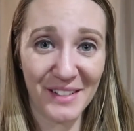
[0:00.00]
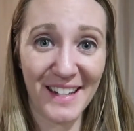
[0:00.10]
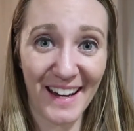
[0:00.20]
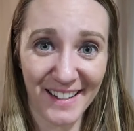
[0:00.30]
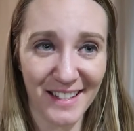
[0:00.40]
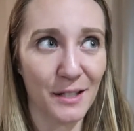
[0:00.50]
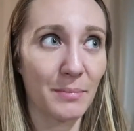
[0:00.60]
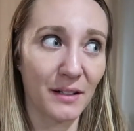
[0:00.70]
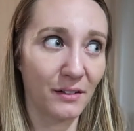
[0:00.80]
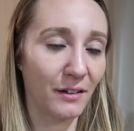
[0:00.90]
next. It's
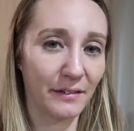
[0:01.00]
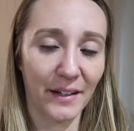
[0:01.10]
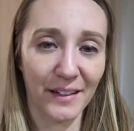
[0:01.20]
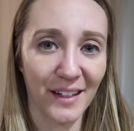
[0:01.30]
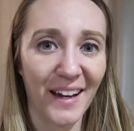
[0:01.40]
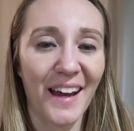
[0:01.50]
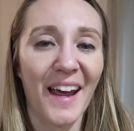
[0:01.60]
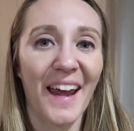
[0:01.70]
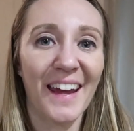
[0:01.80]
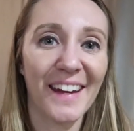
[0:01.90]
been a long night.
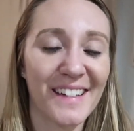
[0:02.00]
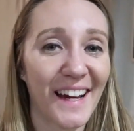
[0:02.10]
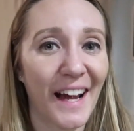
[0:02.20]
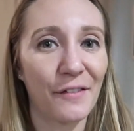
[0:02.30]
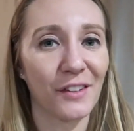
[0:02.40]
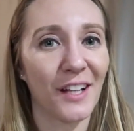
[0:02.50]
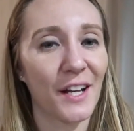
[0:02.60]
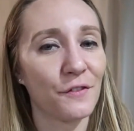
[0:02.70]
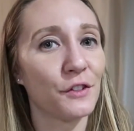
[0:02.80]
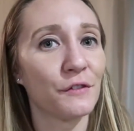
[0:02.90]
And I have a
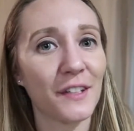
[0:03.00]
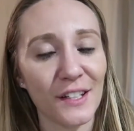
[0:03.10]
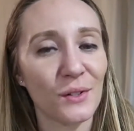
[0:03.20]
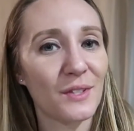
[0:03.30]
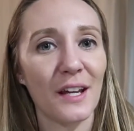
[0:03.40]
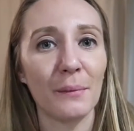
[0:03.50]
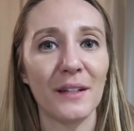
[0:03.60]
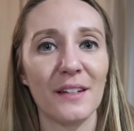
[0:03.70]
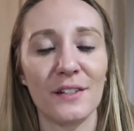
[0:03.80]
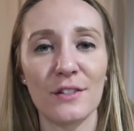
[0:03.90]
lot of new videos
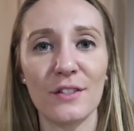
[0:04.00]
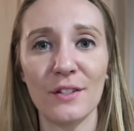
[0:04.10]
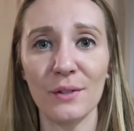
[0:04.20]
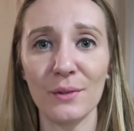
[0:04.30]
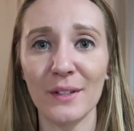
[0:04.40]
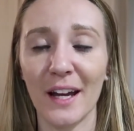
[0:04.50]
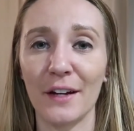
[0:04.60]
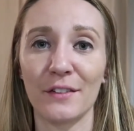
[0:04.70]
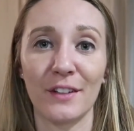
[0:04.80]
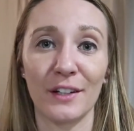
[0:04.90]
coming here soon. I
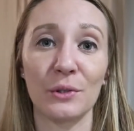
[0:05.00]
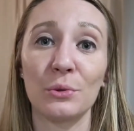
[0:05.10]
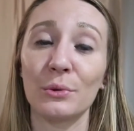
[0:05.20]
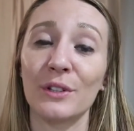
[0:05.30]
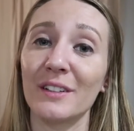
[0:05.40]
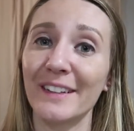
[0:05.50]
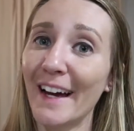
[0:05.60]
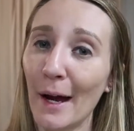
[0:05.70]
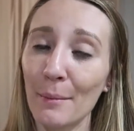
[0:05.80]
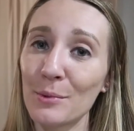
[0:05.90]
have a lot of cool
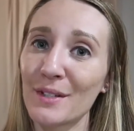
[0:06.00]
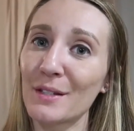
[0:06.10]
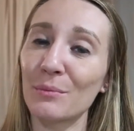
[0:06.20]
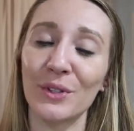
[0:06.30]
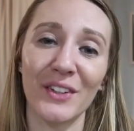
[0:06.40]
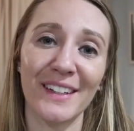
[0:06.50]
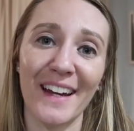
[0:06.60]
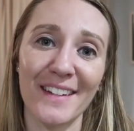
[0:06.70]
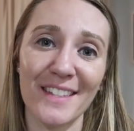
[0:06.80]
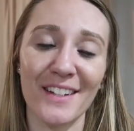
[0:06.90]
collabs with some really
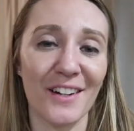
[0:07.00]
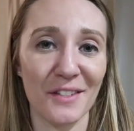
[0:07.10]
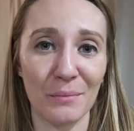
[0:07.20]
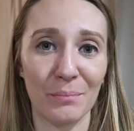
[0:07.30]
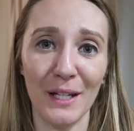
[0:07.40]
nice and awesome